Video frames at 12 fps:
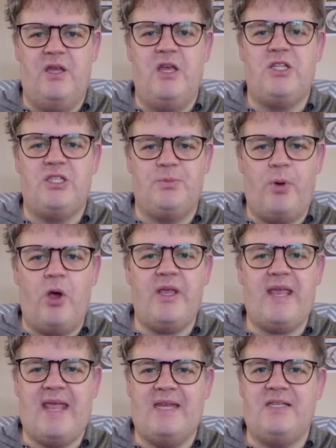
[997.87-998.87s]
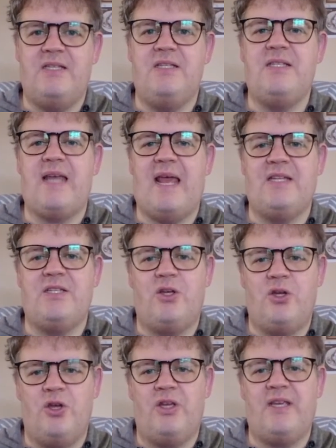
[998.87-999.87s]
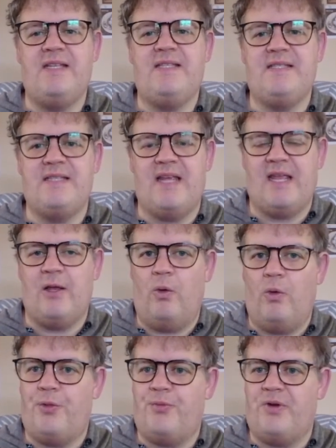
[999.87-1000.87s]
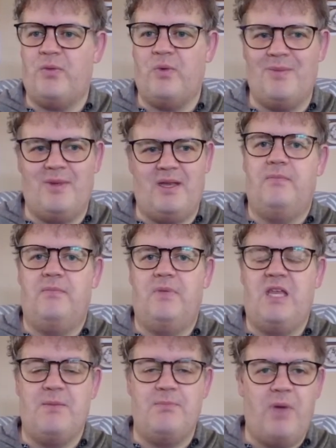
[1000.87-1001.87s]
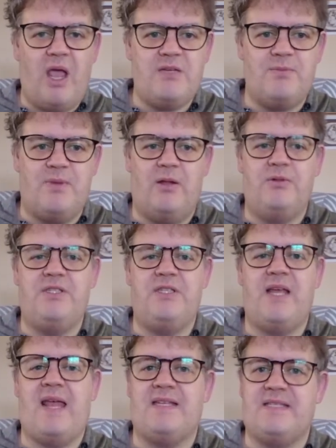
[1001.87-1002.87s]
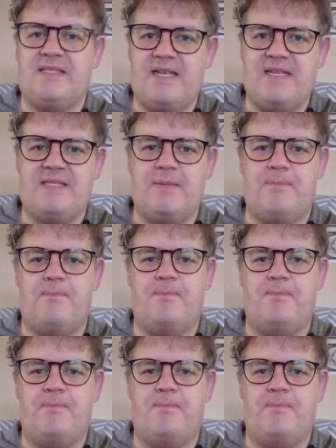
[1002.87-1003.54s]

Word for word: Spock enters as Kirk is seeing all three women. He mind melds and sees them.